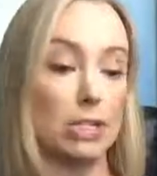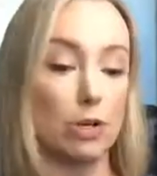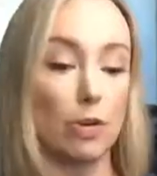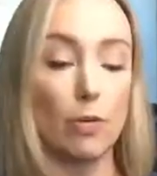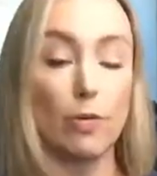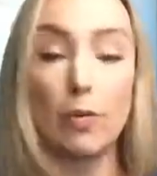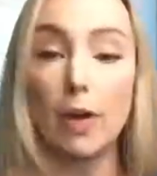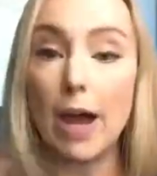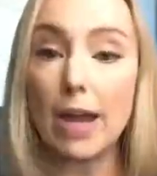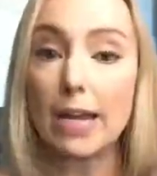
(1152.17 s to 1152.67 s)

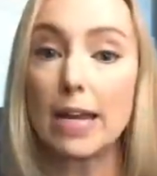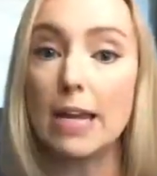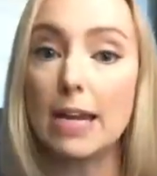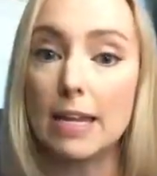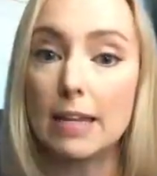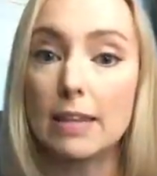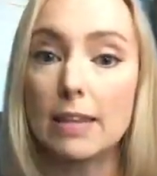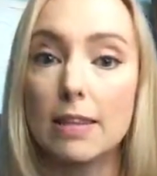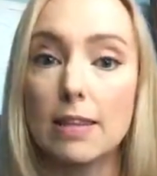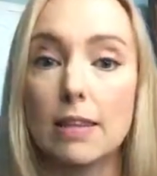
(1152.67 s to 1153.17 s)
so I can
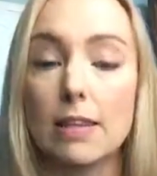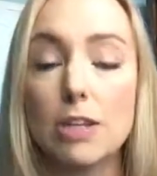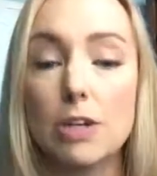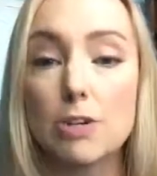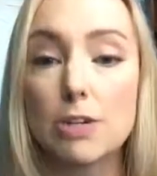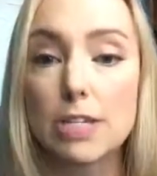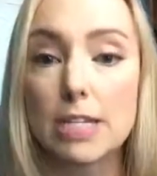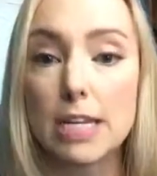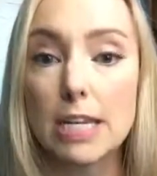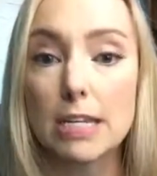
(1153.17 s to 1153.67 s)
get
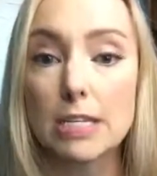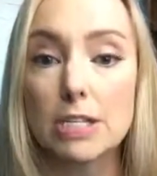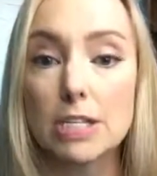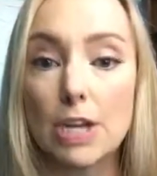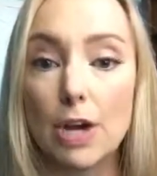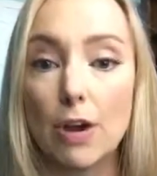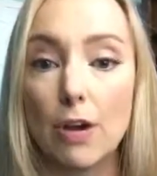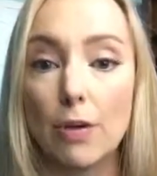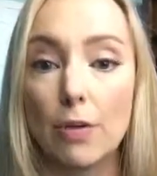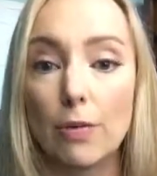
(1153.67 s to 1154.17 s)
your skin
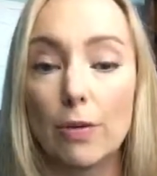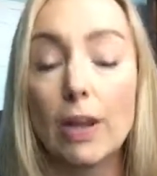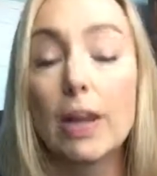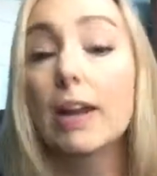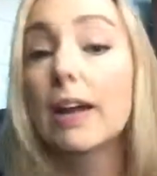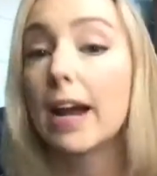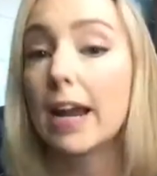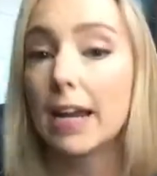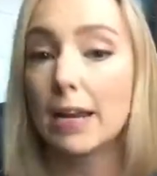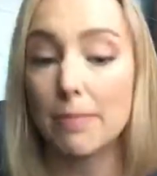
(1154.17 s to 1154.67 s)
tone.
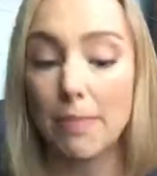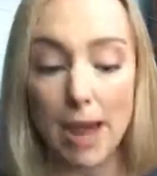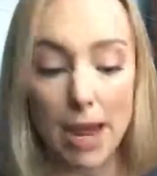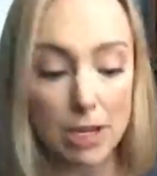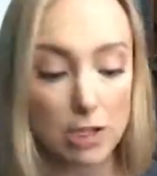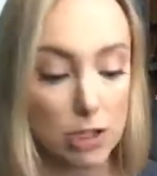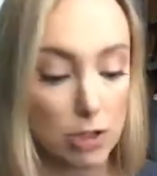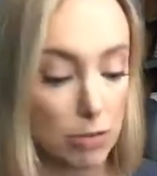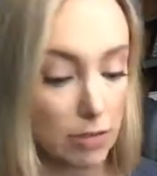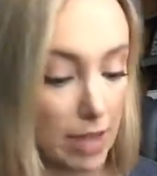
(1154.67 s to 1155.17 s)
I can
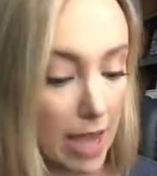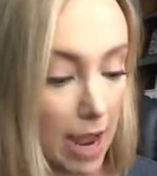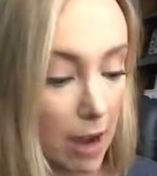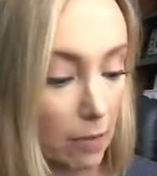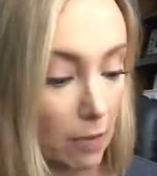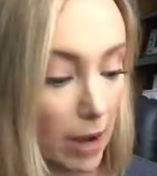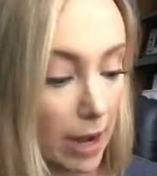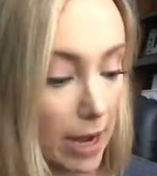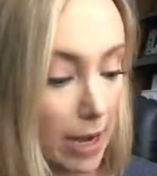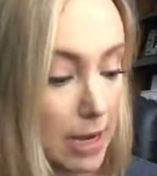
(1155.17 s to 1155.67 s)
match you
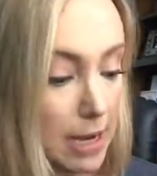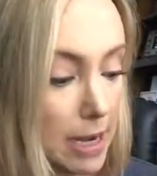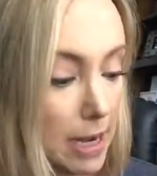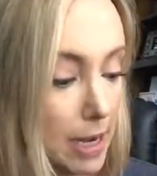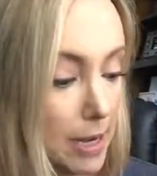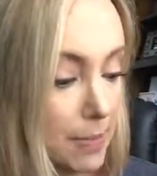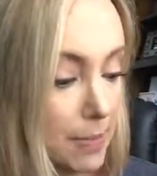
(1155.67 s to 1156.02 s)
that way.